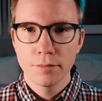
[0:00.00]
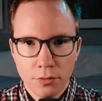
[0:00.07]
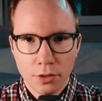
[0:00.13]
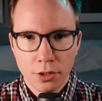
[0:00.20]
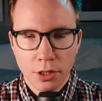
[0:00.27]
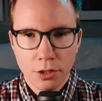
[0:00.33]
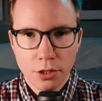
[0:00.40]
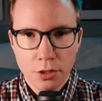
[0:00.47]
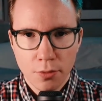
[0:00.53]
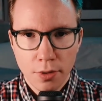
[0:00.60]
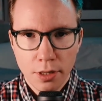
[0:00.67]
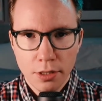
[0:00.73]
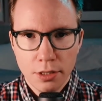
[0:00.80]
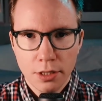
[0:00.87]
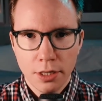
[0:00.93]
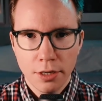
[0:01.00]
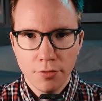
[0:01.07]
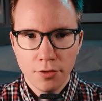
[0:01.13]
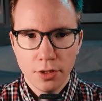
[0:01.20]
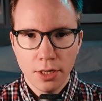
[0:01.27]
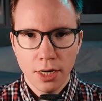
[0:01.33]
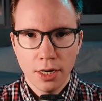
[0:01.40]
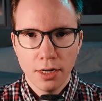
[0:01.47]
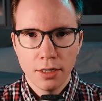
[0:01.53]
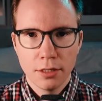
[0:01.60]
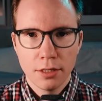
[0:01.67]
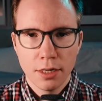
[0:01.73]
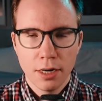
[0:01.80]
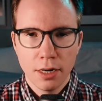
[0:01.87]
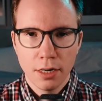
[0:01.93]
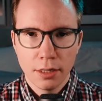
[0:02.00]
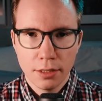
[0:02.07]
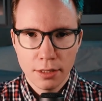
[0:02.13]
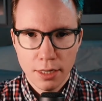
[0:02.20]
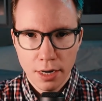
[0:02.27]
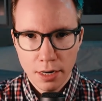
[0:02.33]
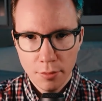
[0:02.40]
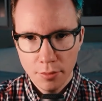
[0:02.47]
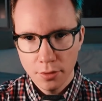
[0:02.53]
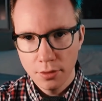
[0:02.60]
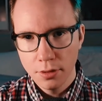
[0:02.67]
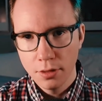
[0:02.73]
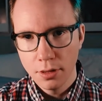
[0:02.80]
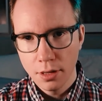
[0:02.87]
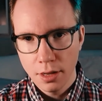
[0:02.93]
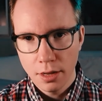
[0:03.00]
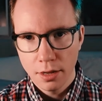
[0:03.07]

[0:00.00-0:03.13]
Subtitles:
So I just wanted to give you guys an example